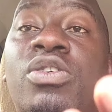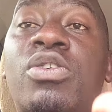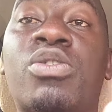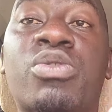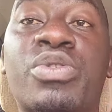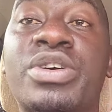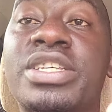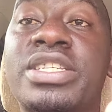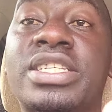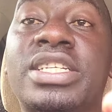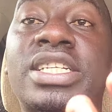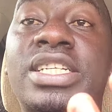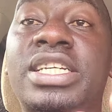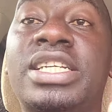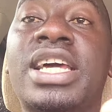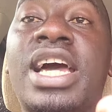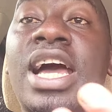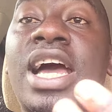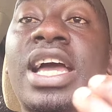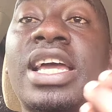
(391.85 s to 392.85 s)
always
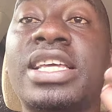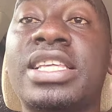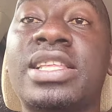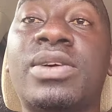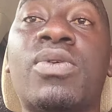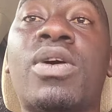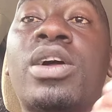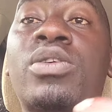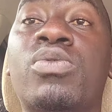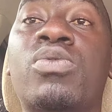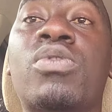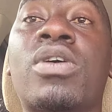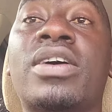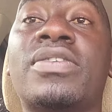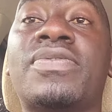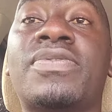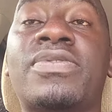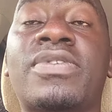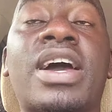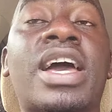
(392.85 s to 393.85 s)
leader is the one who
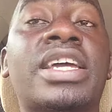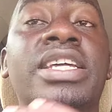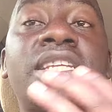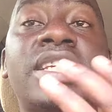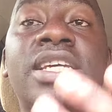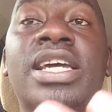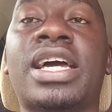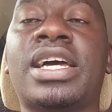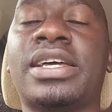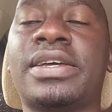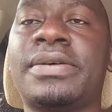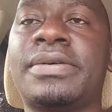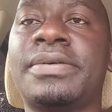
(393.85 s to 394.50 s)
have idea.